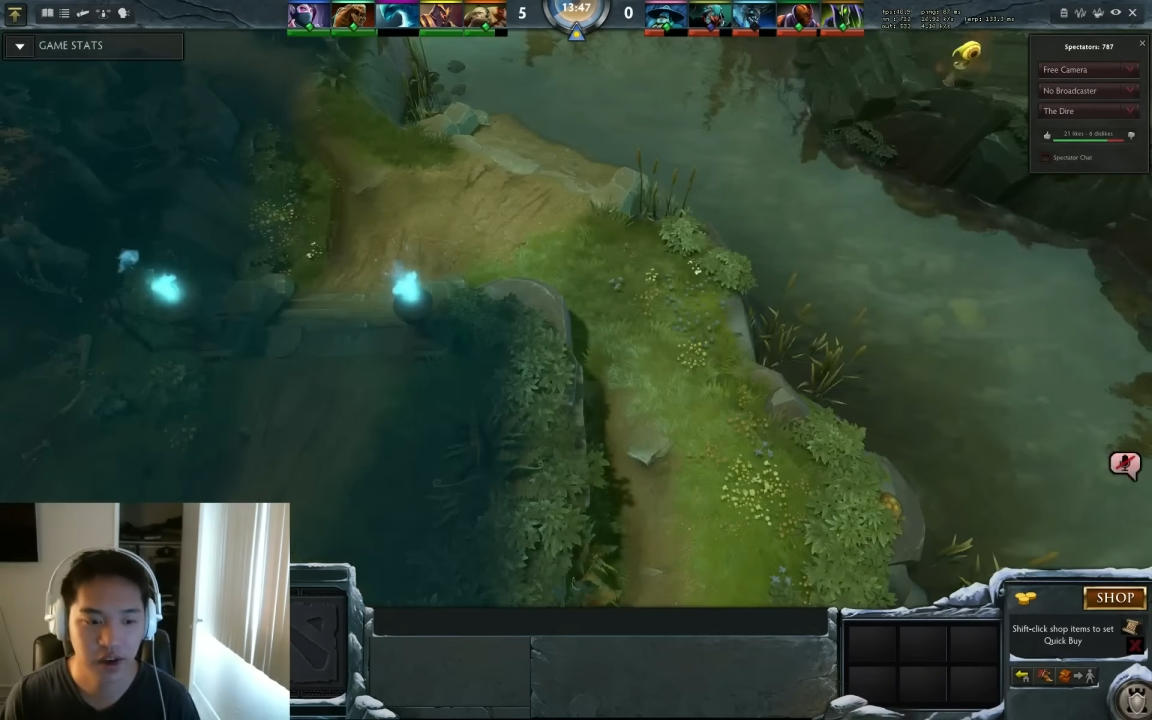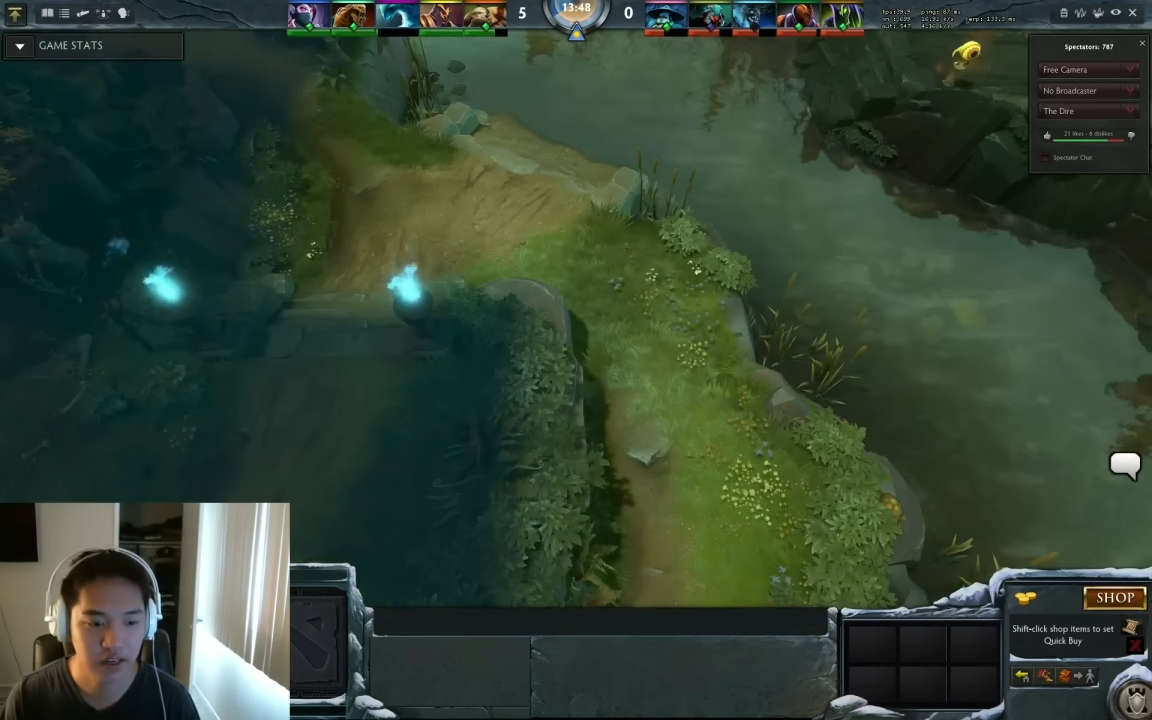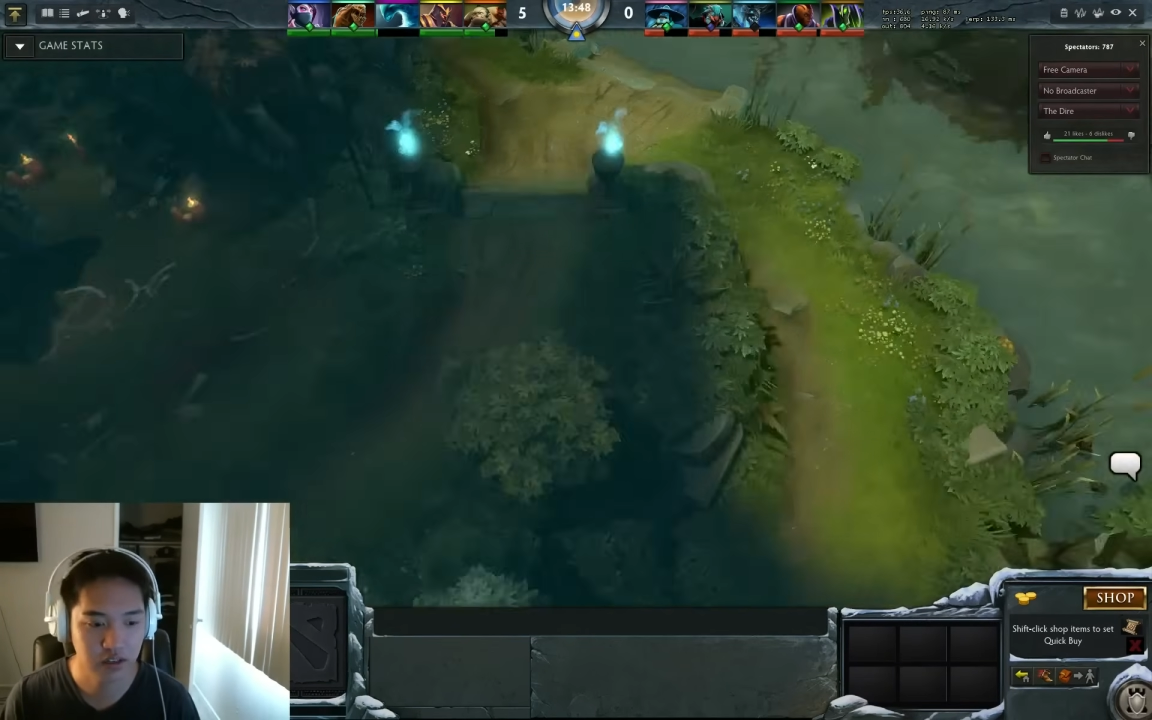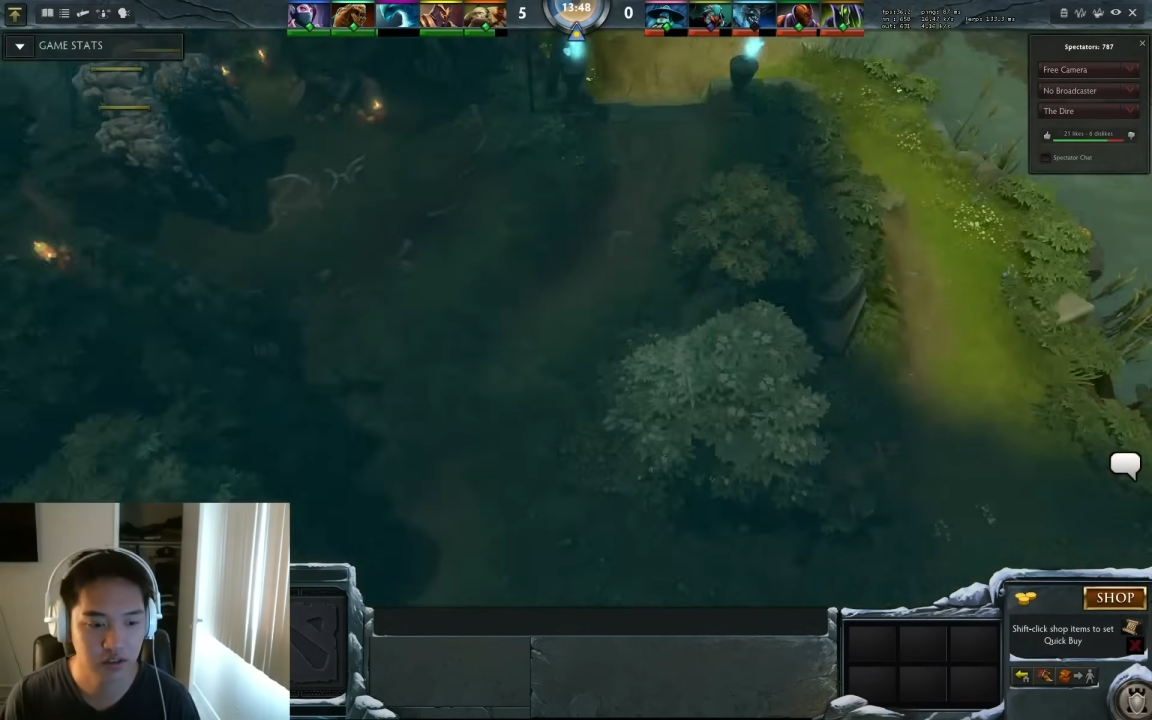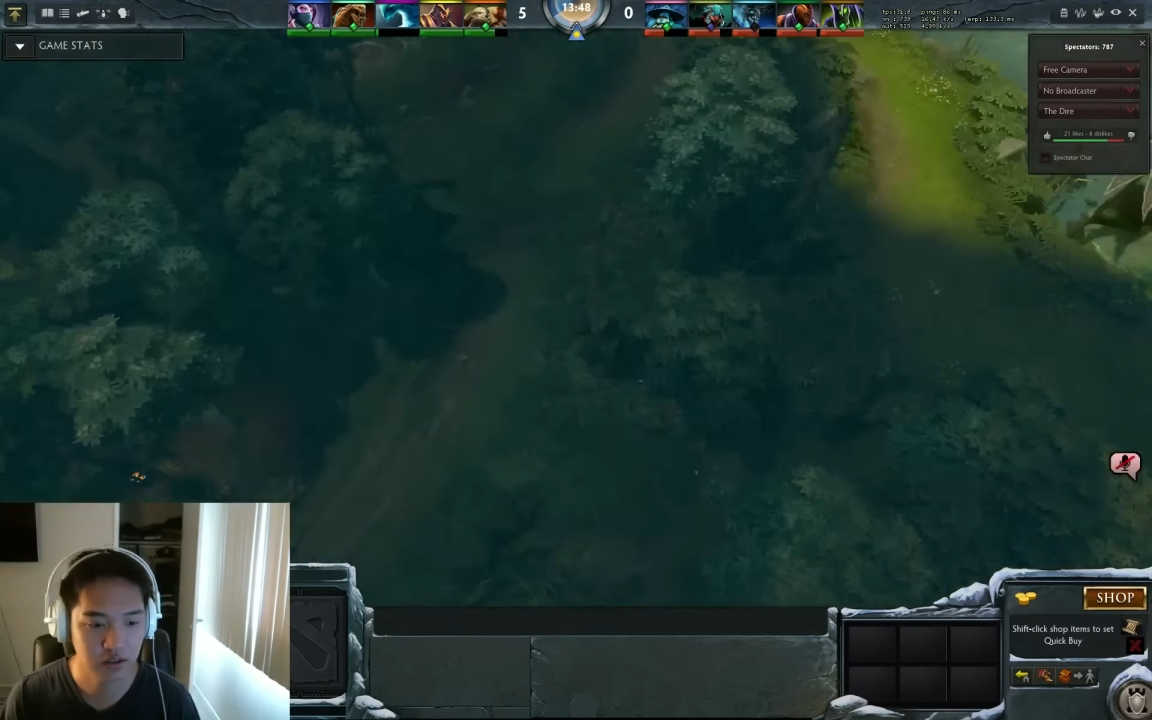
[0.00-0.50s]

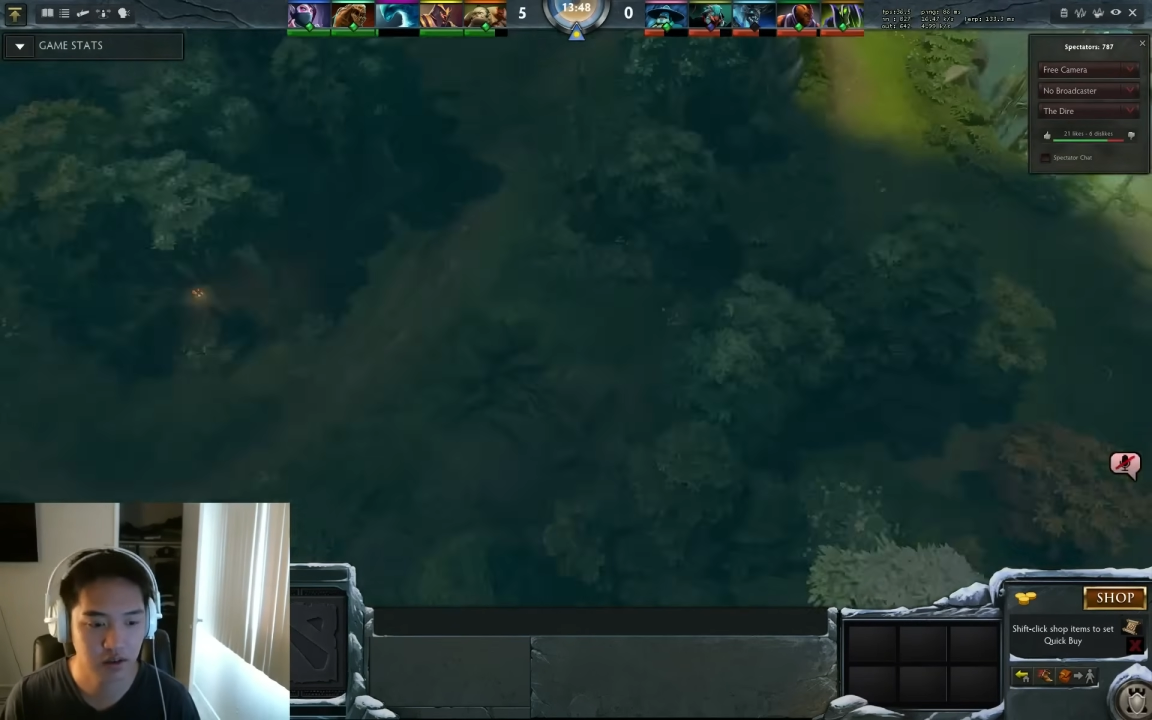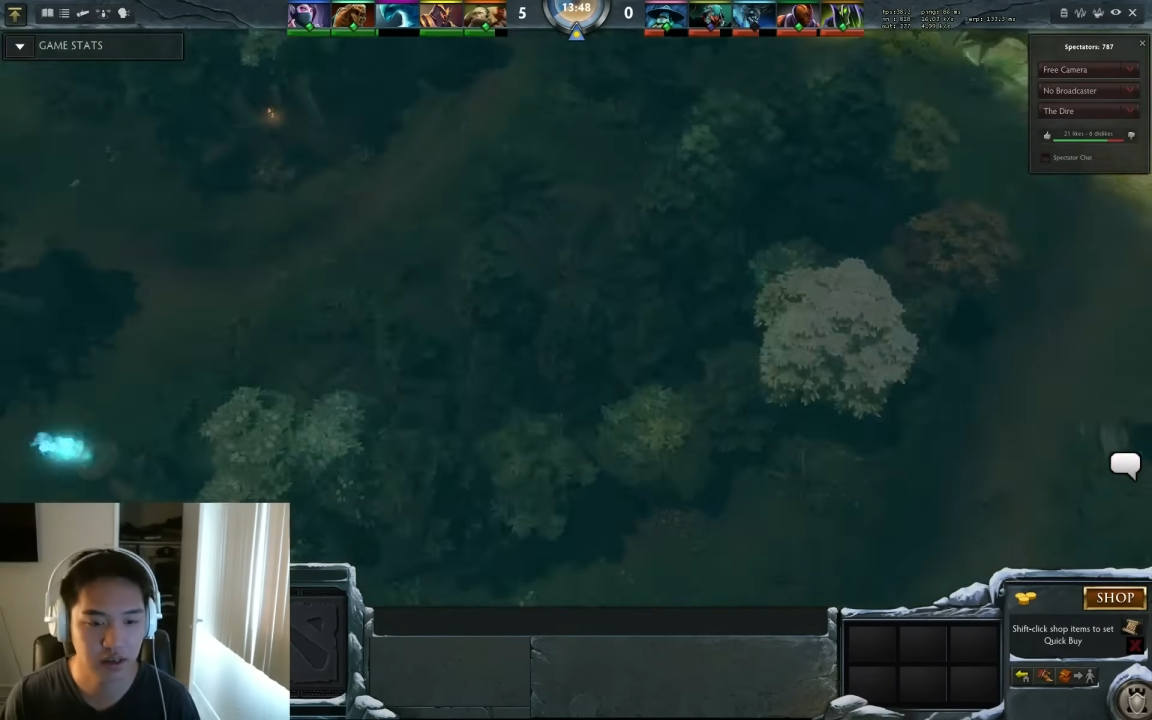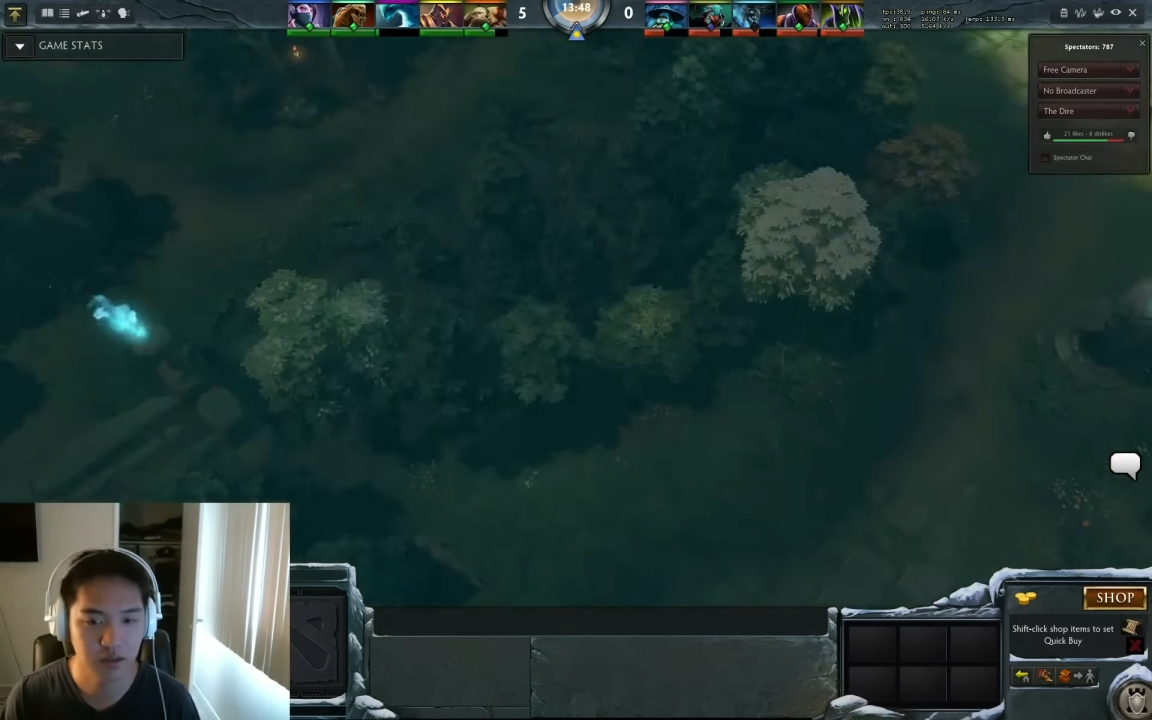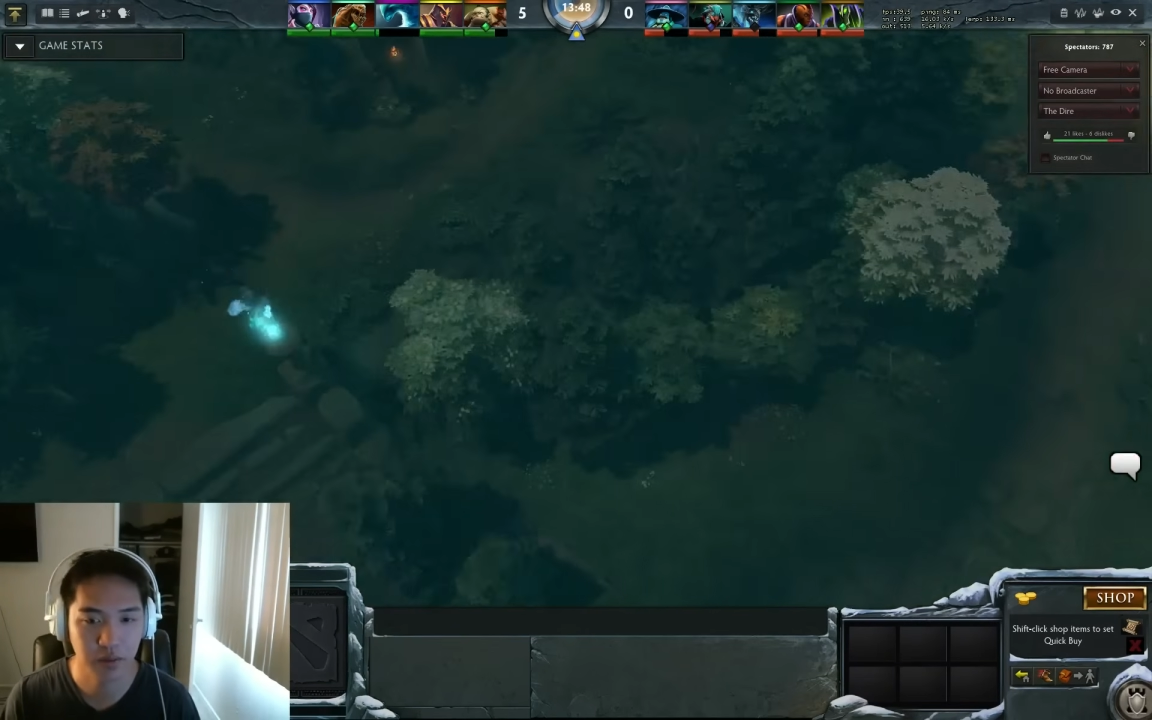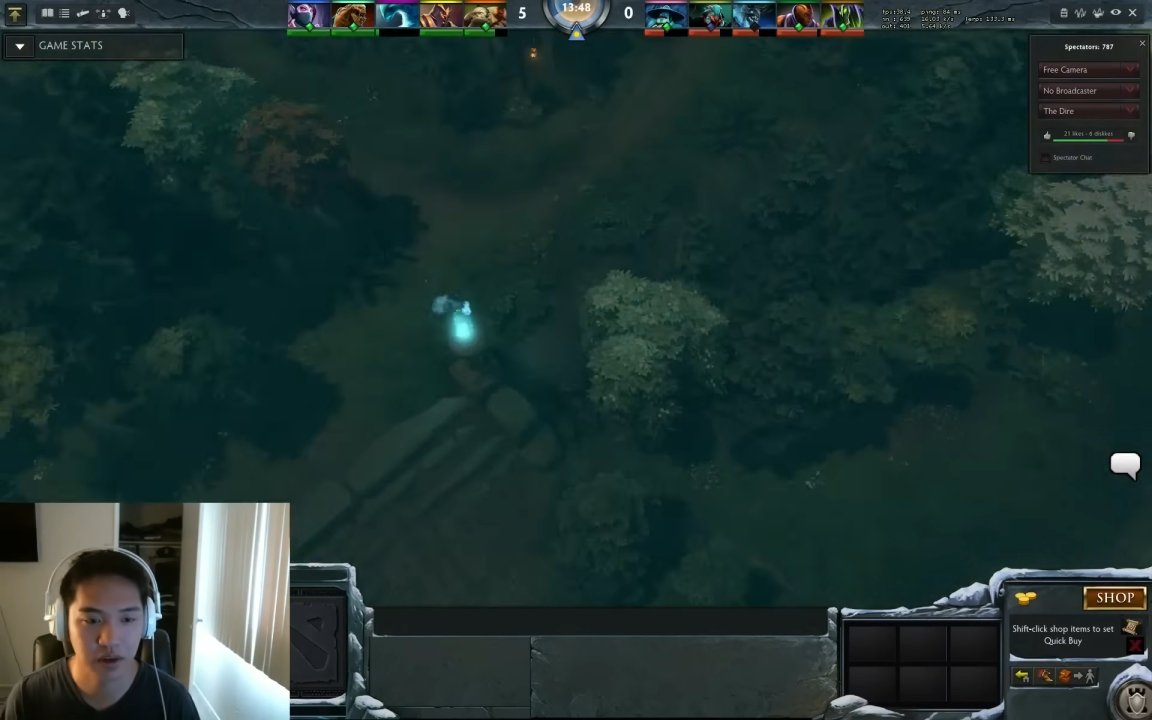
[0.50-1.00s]
edge
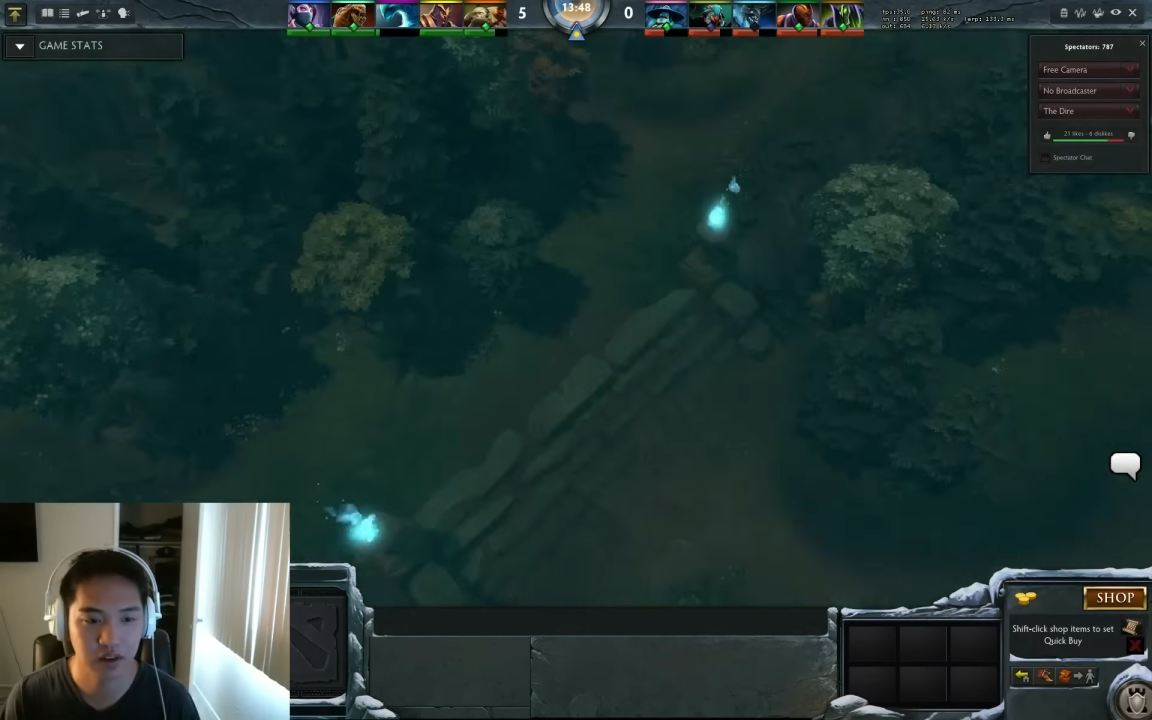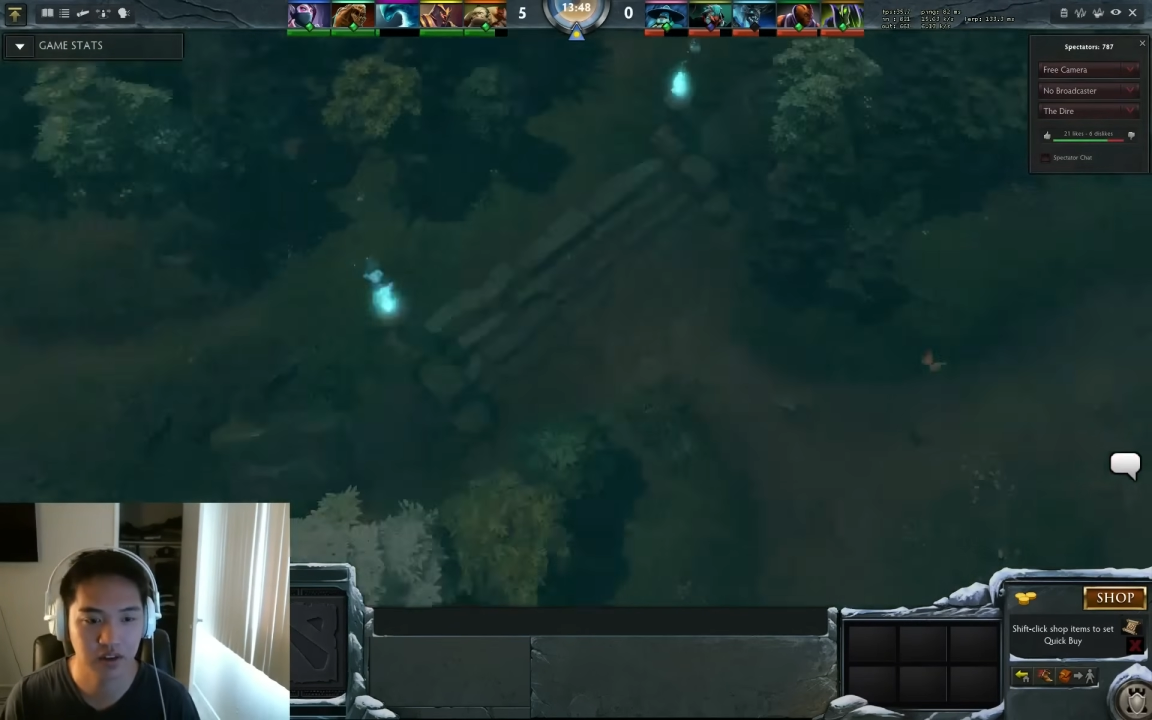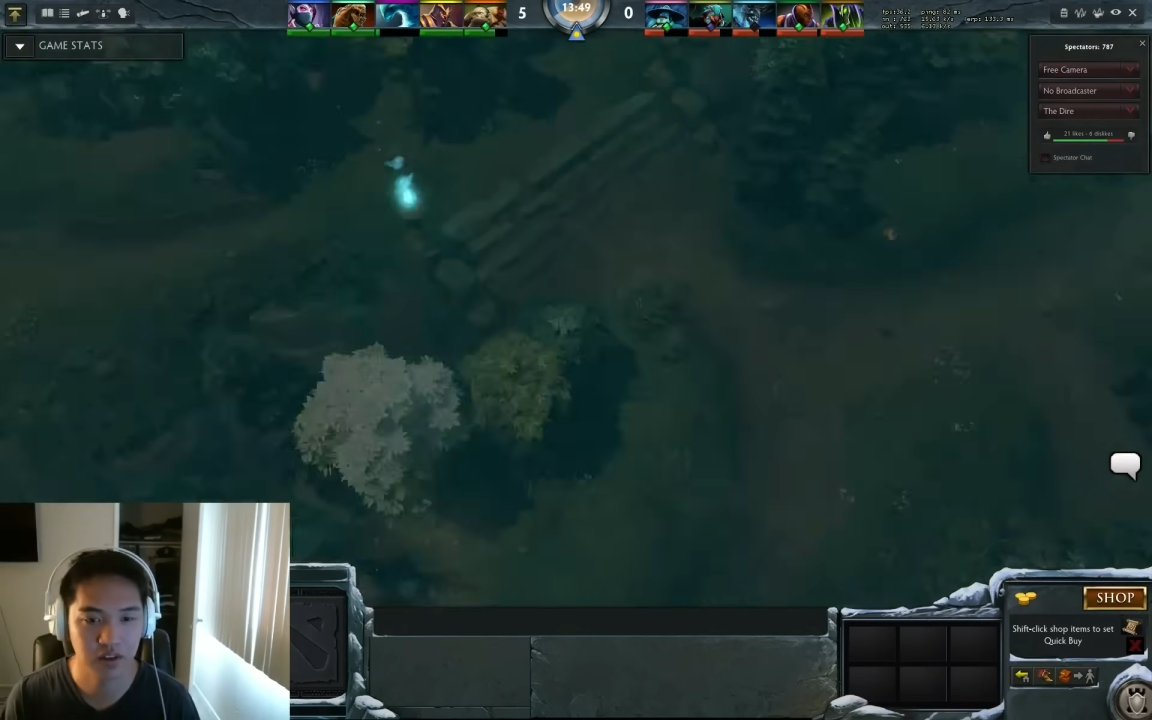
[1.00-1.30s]
panning